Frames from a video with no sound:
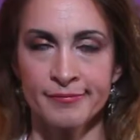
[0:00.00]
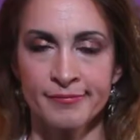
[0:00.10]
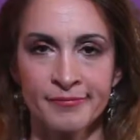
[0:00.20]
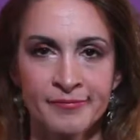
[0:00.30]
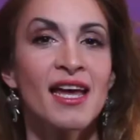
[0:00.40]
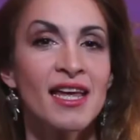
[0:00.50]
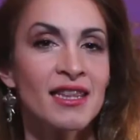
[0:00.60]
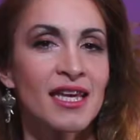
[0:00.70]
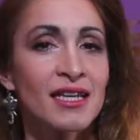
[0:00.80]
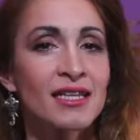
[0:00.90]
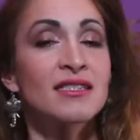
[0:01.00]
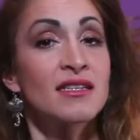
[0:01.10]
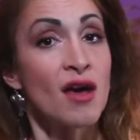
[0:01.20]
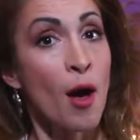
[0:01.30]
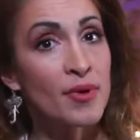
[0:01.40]
And then
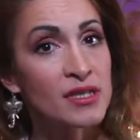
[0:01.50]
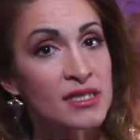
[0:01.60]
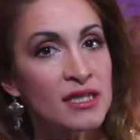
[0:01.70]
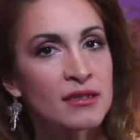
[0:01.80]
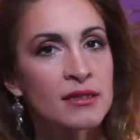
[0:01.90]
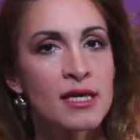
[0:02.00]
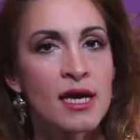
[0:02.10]
it's the opposite,